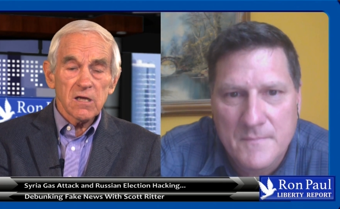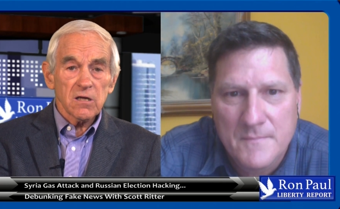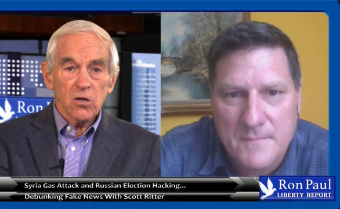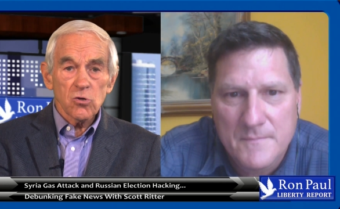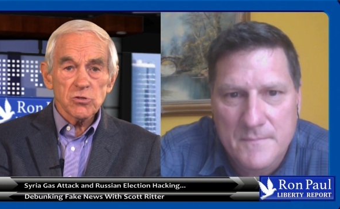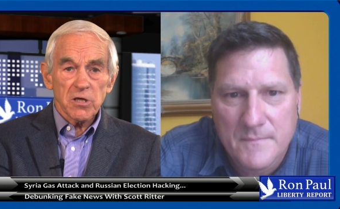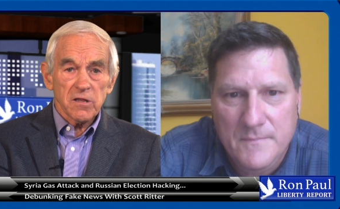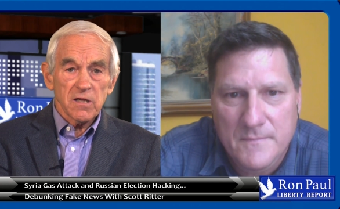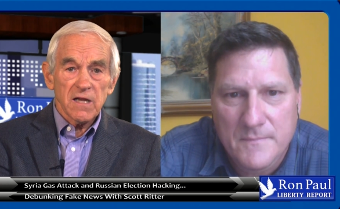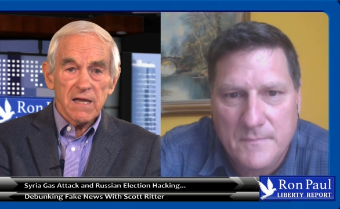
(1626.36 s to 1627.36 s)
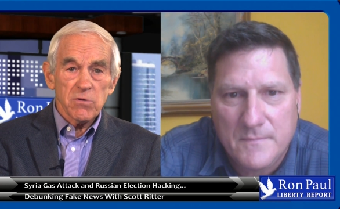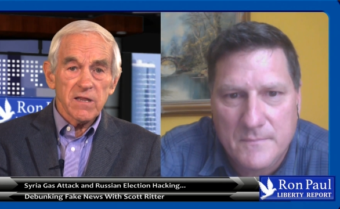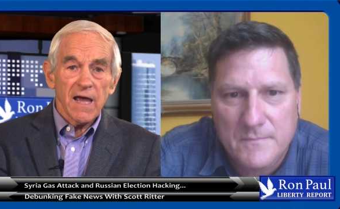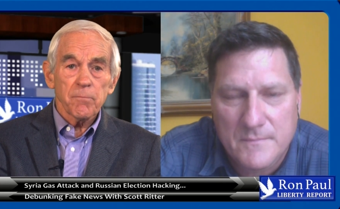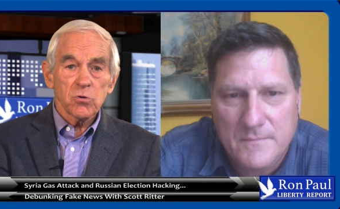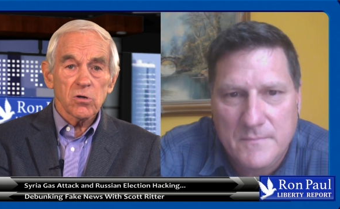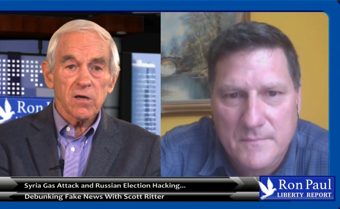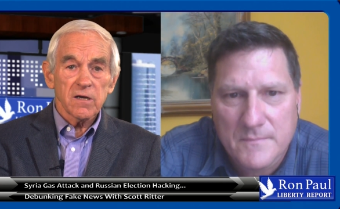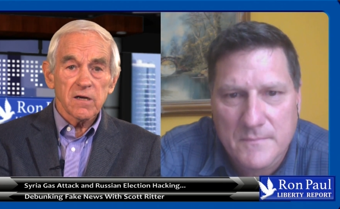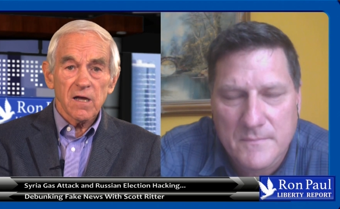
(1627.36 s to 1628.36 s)
Speaker 1: in closing the name of that
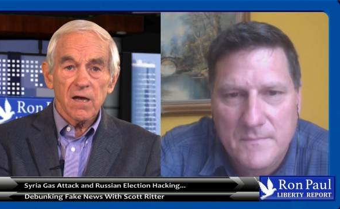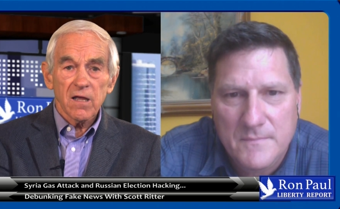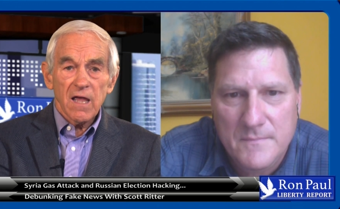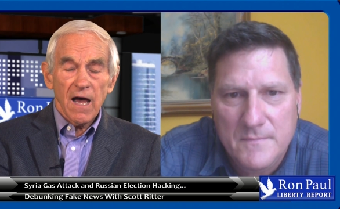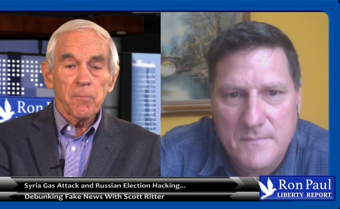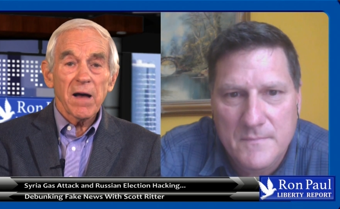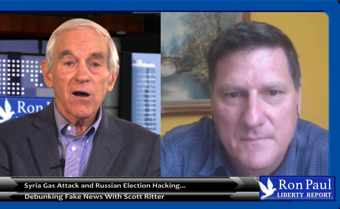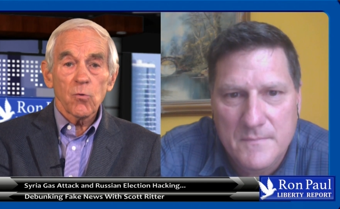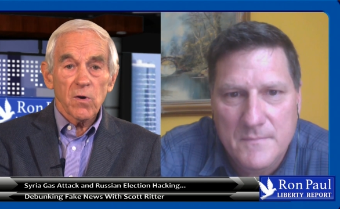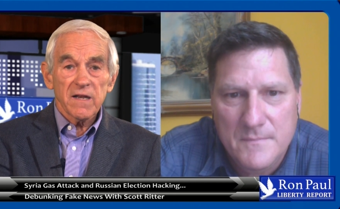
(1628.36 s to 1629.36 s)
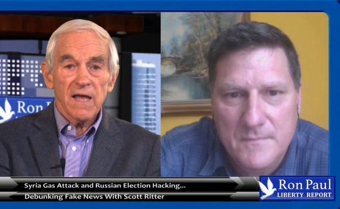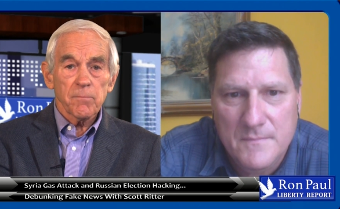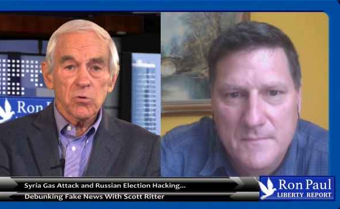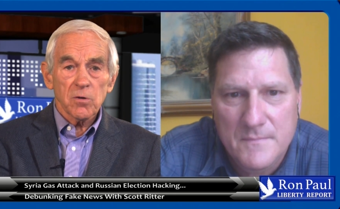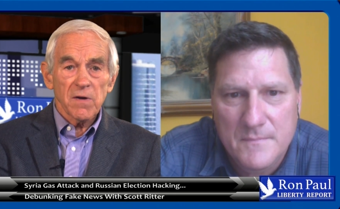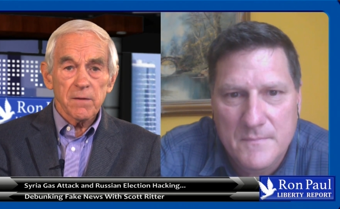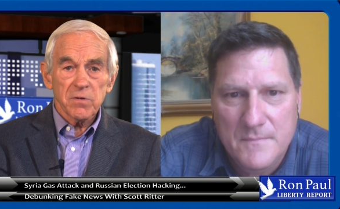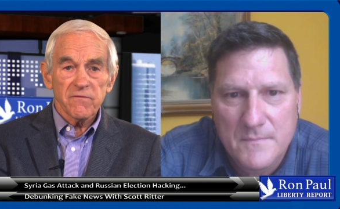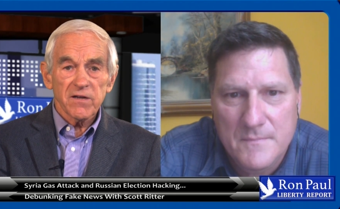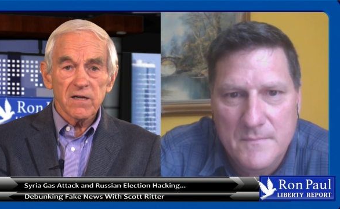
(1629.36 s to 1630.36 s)
book and uh, about when that book might
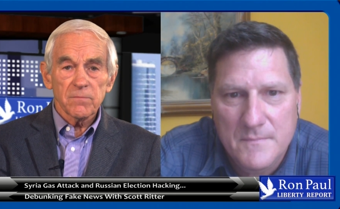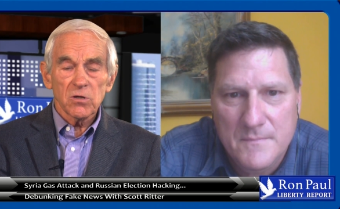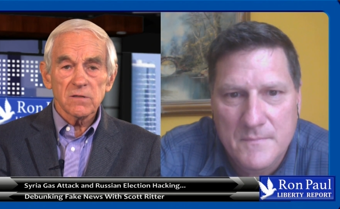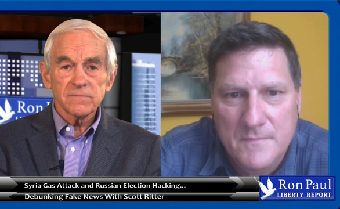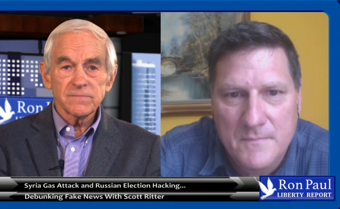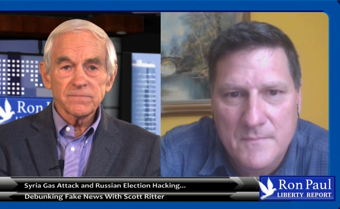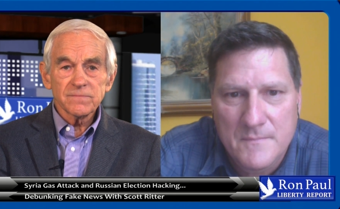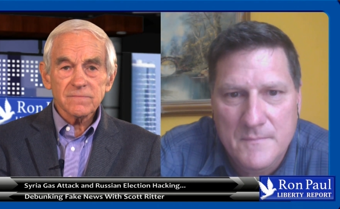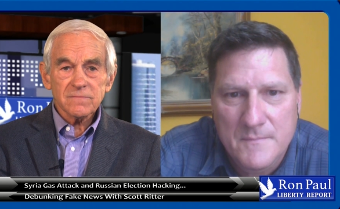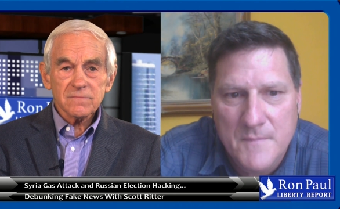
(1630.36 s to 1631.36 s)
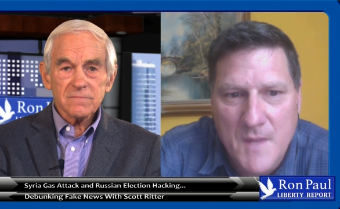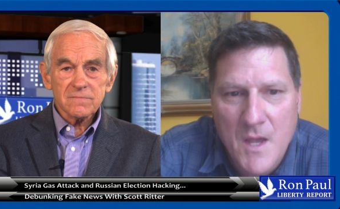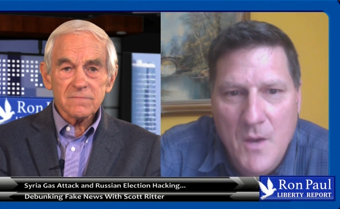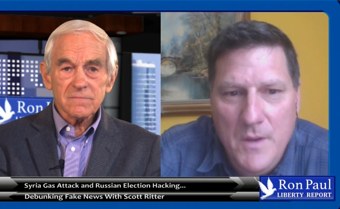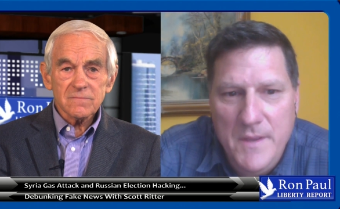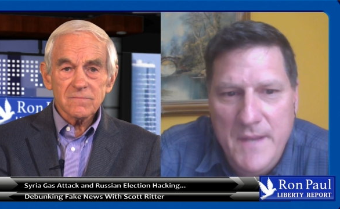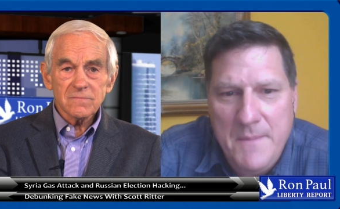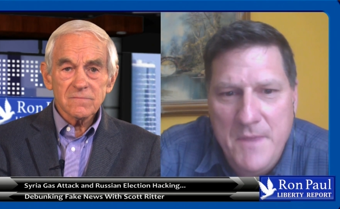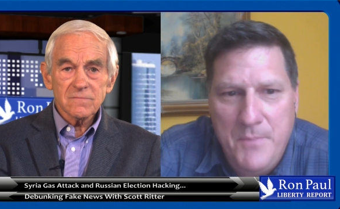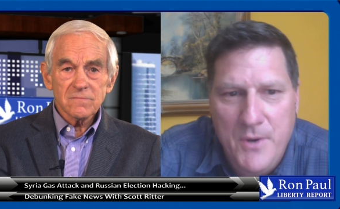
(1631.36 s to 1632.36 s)
be available.
Speaker 2: Well, the name
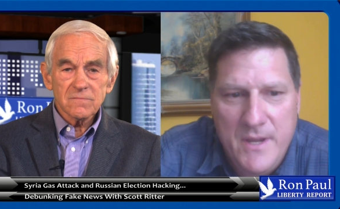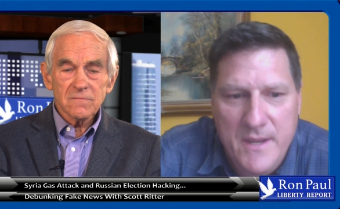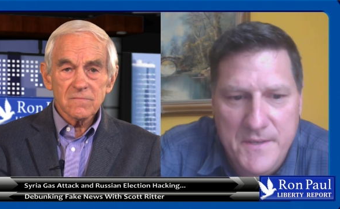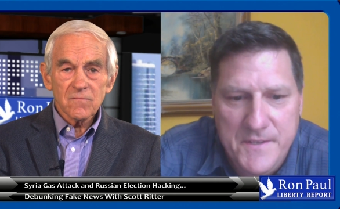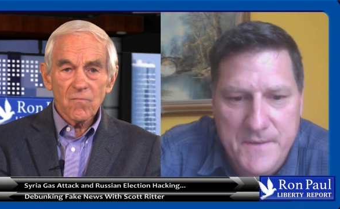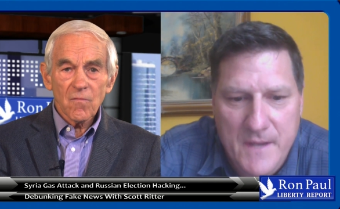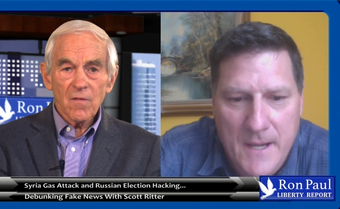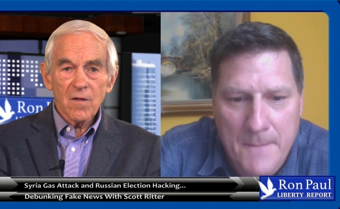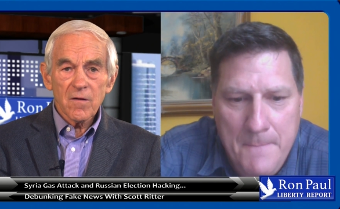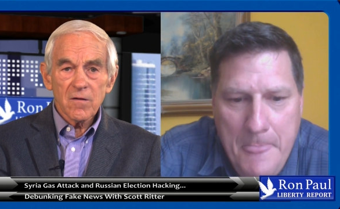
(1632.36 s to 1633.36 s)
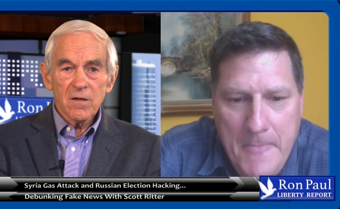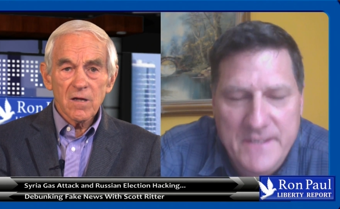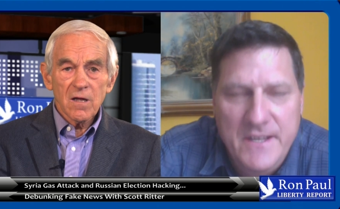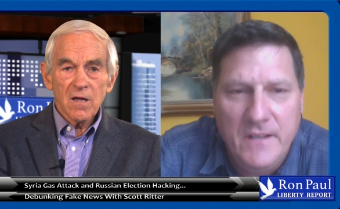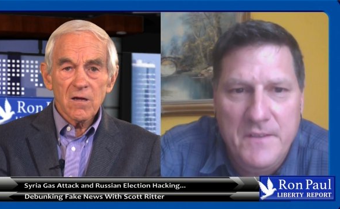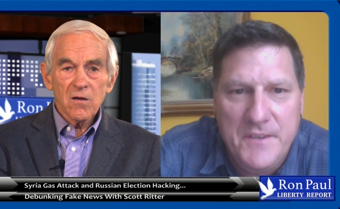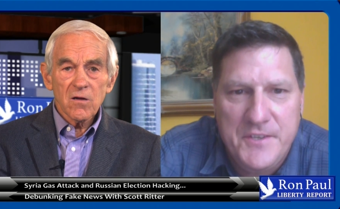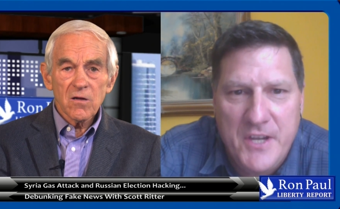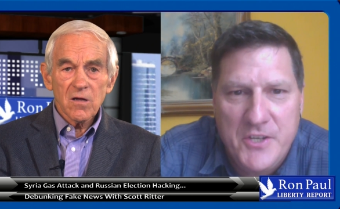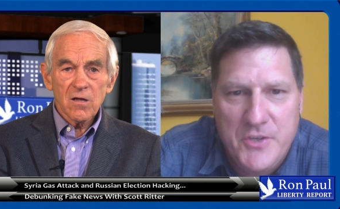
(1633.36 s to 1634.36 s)
of the book is um, Deal of the
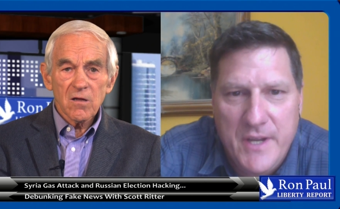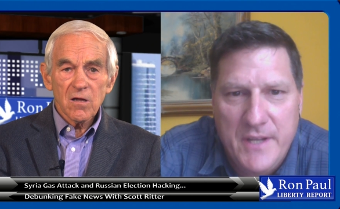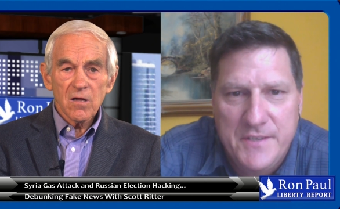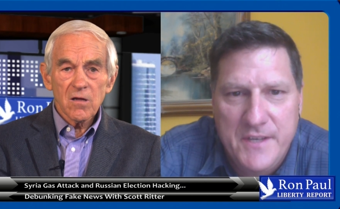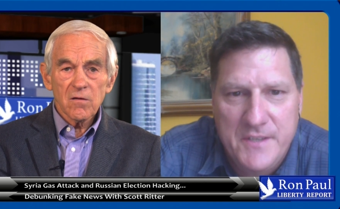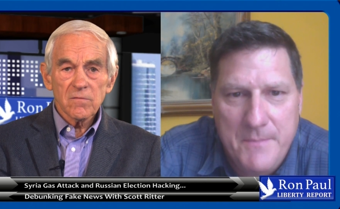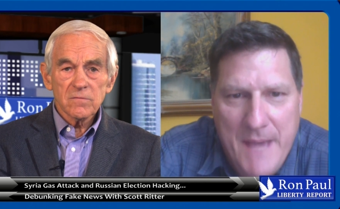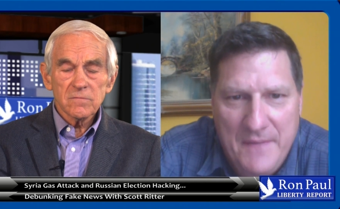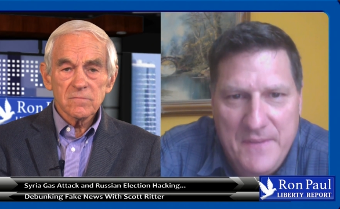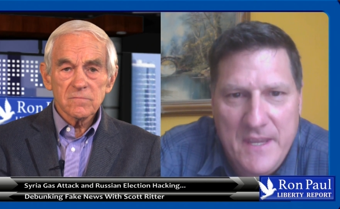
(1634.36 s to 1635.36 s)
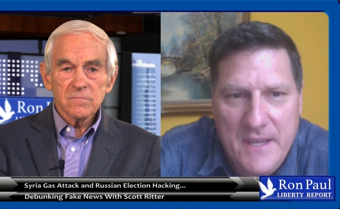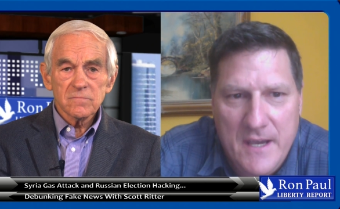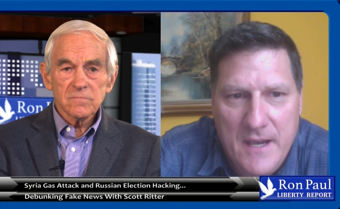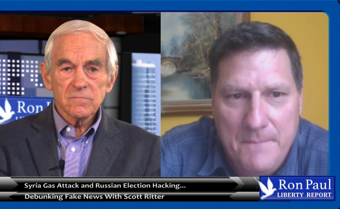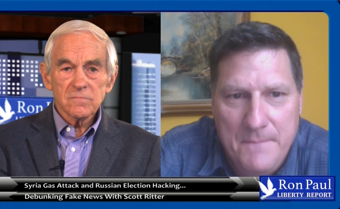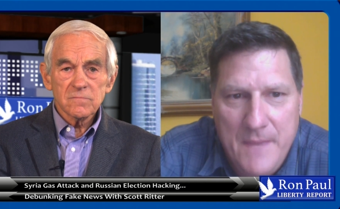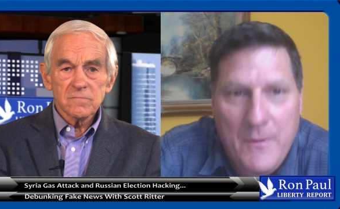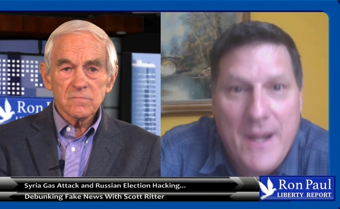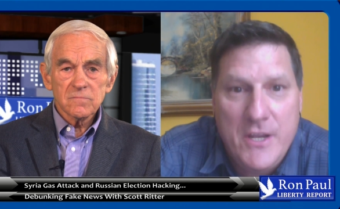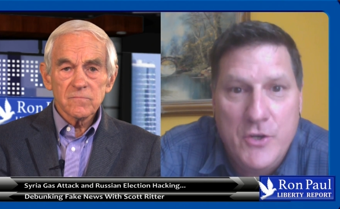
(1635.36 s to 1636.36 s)
Century. It's, it's about the uh,
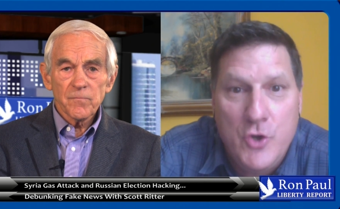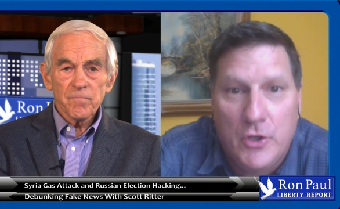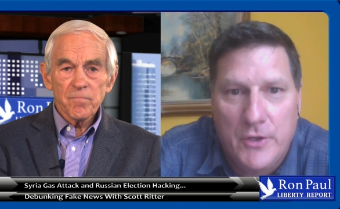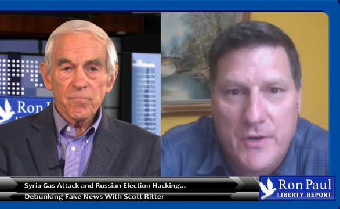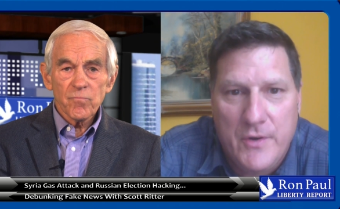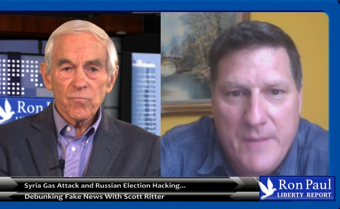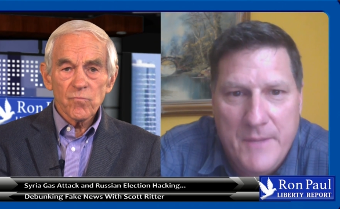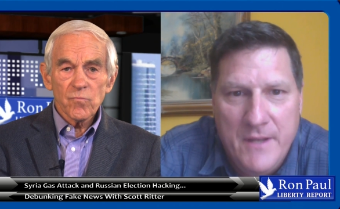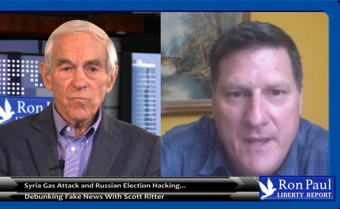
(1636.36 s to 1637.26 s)
Iranian nuclear agreement,